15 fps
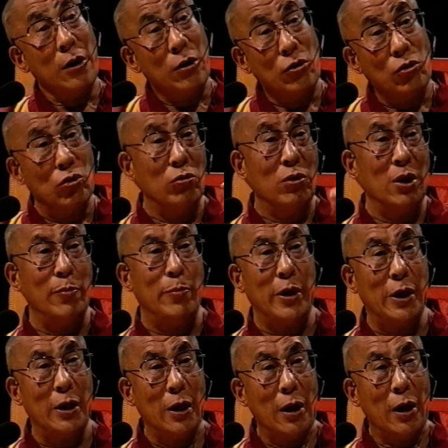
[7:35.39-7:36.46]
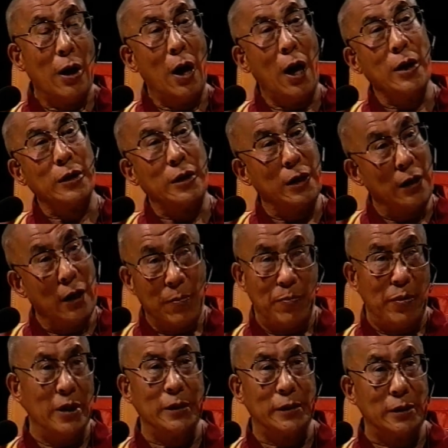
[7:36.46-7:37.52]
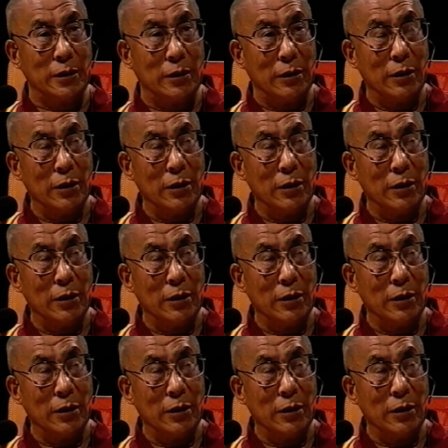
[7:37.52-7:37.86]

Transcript: you will be, I think, a person.